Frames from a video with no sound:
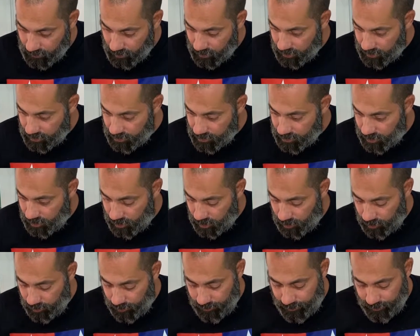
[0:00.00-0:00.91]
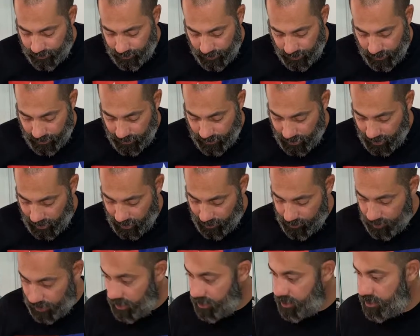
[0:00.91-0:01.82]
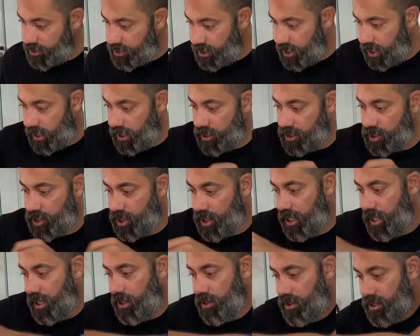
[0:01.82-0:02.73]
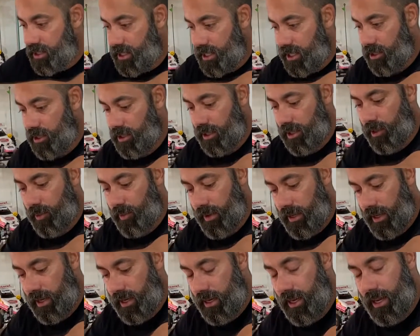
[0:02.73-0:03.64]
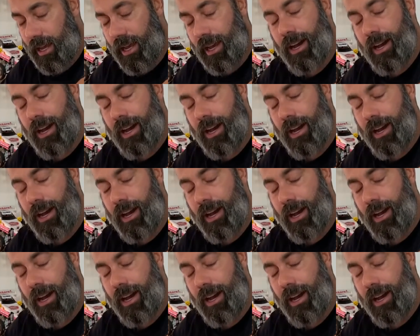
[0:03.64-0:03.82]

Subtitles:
So I'm going to change gears here a little bit.